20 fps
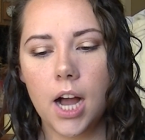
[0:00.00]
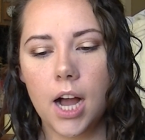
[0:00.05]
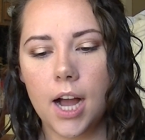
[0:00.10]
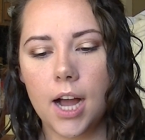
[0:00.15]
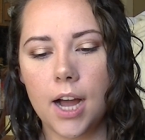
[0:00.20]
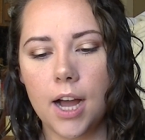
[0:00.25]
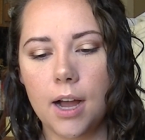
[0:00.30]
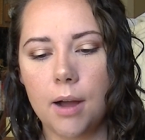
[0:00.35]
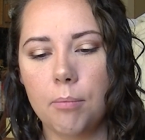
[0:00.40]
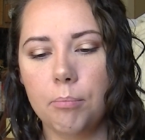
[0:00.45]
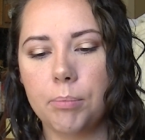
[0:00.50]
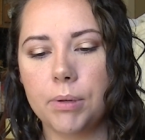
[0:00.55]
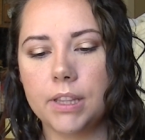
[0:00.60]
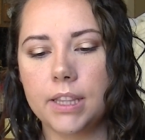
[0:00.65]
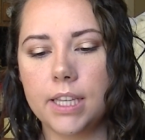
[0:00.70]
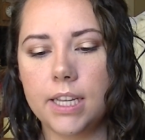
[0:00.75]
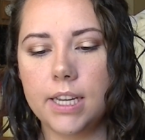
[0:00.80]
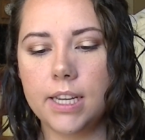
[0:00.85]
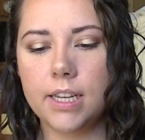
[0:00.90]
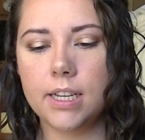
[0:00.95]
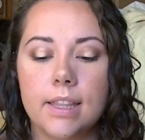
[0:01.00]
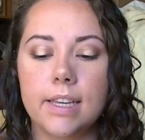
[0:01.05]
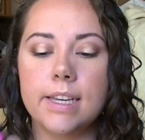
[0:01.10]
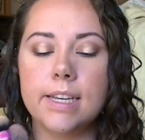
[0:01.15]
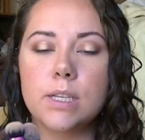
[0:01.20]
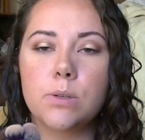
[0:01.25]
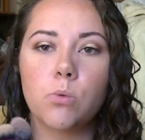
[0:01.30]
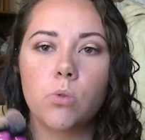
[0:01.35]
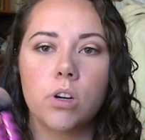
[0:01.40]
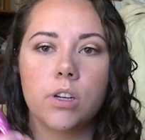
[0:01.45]
But
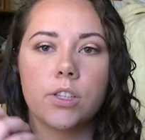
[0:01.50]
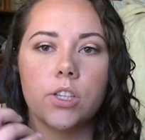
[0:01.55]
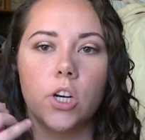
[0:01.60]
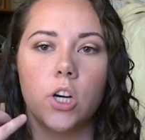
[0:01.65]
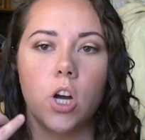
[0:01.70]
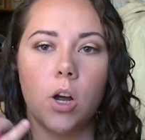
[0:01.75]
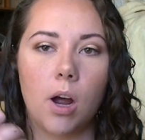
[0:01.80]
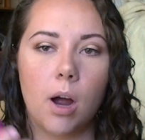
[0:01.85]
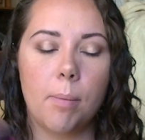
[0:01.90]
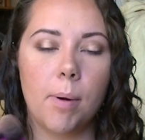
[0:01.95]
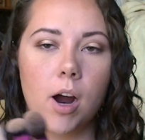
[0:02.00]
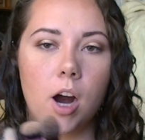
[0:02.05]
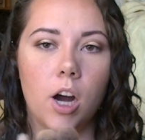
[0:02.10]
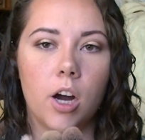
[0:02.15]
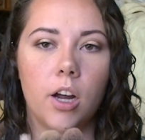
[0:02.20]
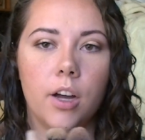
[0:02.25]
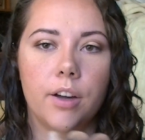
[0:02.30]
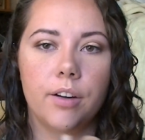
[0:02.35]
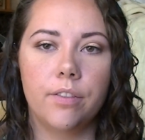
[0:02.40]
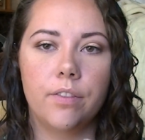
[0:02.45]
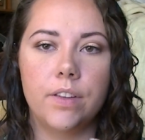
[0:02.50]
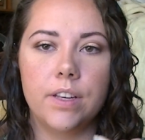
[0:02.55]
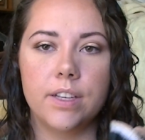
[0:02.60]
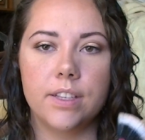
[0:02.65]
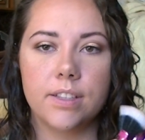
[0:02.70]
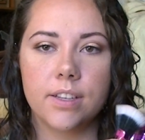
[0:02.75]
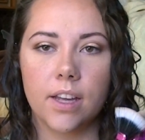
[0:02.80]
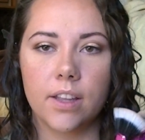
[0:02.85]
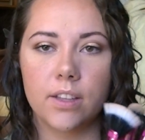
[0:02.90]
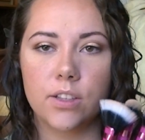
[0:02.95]
these ones are part of the
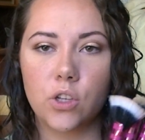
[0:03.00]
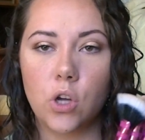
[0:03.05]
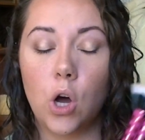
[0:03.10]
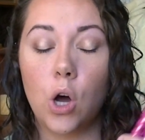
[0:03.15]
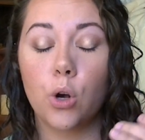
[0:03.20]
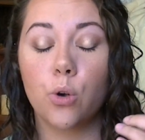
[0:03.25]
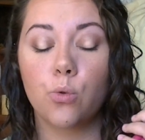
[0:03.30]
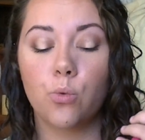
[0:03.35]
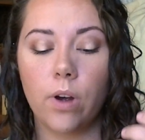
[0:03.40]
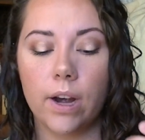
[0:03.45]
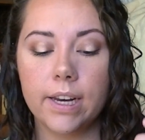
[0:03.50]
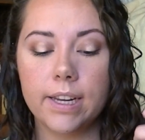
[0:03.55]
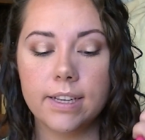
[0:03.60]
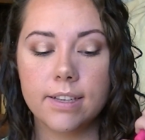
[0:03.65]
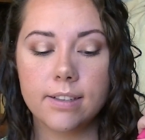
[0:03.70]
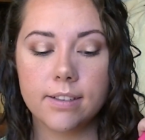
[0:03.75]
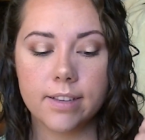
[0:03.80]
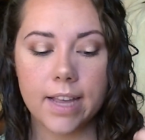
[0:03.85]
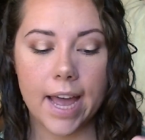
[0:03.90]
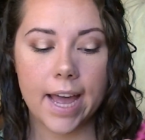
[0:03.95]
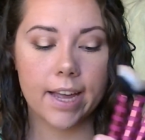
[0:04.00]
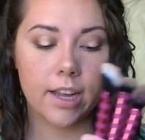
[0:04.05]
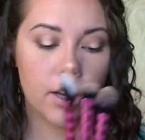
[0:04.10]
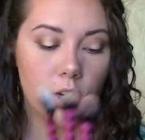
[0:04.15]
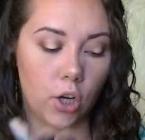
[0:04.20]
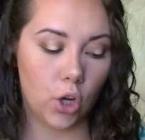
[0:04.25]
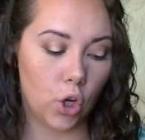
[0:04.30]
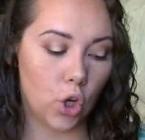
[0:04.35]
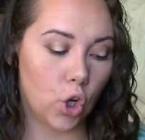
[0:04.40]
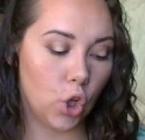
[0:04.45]
set. It's called Ready, Set,
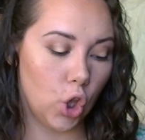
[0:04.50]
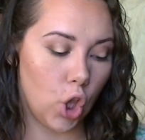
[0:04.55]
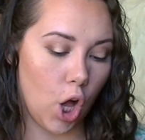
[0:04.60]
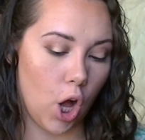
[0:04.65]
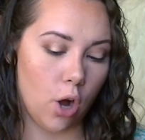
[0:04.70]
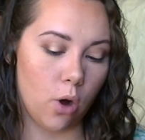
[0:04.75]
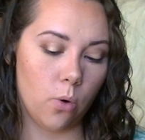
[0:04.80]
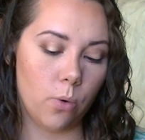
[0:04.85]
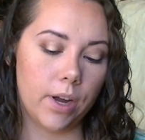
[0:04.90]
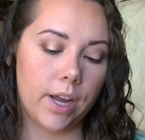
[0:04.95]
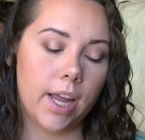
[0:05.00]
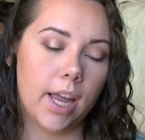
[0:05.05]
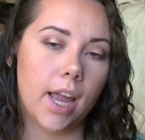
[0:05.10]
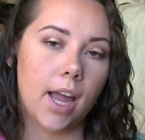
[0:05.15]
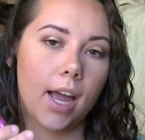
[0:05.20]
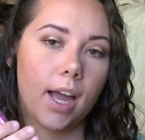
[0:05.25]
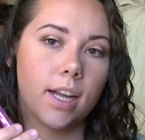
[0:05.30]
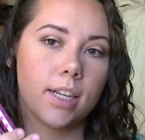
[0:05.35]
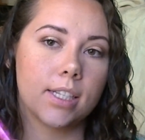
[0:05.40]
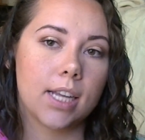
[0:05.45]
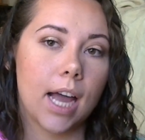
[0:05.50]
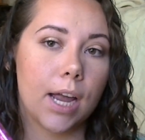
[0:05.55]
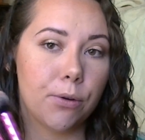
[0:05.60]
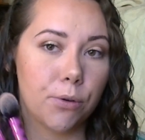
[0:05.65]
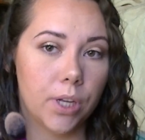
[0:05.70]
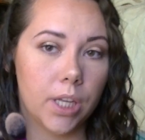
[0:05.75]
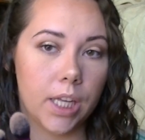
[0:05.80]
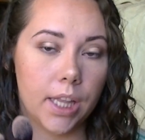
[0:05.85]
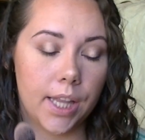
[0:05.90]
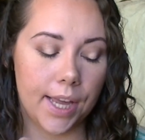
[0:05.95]
and Glow. And I
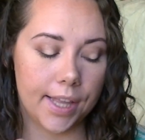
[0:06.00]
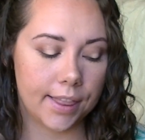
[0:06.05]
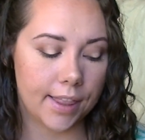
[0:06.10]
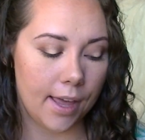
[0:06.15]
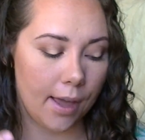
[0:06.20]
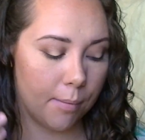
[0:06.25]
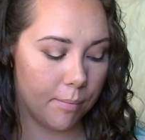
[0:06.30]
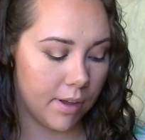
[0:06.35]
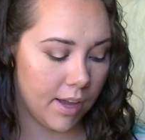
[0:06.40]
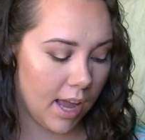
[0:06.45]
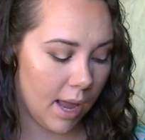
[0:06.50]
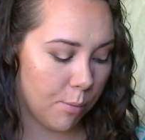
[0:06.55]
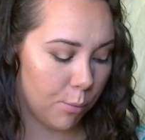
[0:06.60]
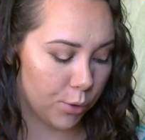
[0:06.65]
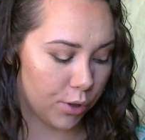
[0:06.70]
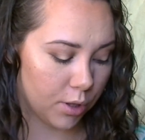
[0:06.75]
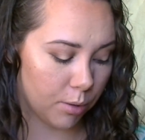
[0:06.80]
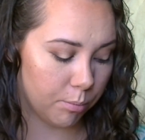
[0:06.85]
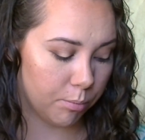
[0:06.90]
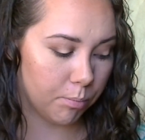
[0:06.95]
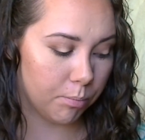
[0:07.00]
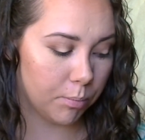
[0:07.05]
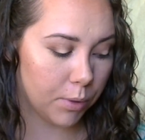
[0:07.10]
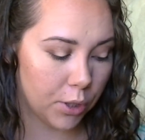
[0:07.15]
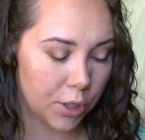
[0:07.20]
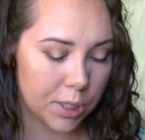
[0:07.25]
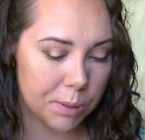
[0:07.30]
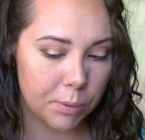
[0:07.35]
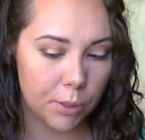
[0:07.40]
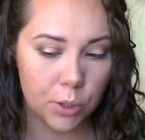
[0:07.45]
really like them. It came with the
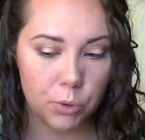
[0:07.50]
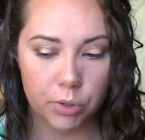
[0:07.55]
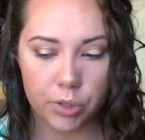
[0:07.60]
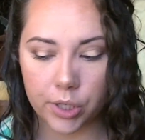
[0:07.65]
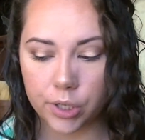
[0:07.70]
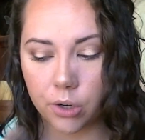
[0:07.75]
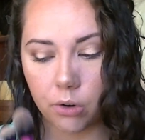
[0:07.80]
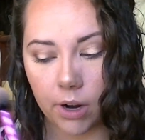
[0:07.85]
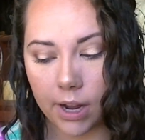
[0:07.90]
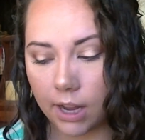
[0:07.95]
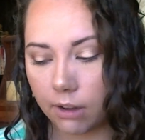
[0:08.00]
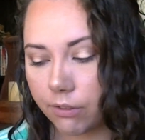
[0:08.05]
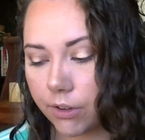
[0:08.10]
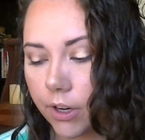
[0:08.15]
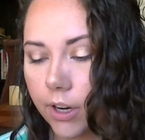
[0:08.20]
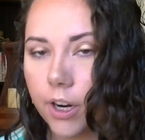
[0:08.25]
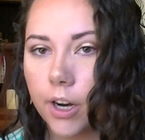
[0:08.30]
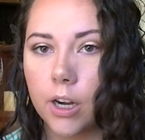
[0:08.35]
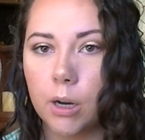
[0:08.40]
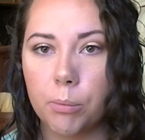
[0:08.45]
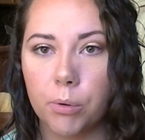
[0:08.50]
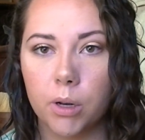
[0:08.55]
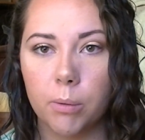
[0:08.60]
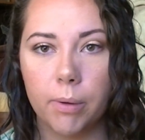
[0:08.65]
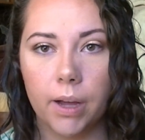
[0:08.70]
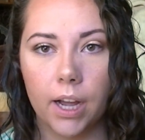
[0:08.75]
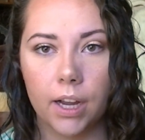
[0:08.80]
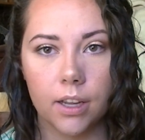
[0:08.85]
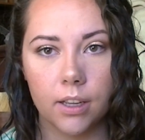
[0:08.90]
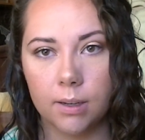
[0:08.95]
beauty sponge, which I don't have here. I already put it
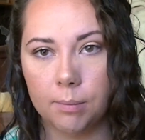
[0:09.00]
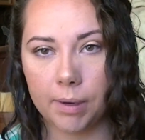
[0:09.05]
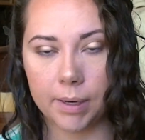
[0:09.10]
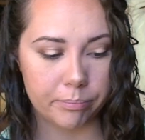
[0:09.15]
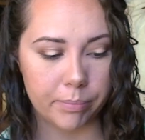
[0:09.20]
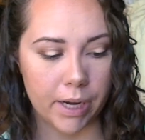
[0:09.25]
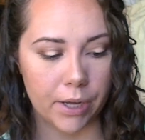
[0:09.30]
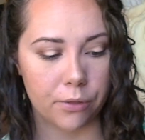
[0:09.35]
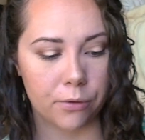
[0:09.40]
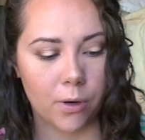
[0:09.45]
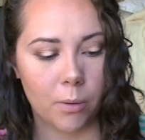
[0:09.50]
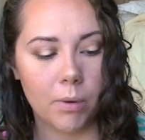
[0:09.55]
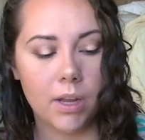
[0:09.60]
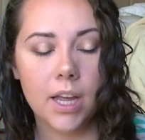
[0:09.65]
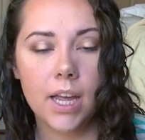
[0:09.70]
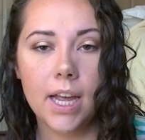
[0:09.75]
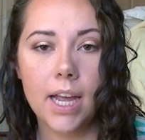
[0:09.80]
back in my bathroom.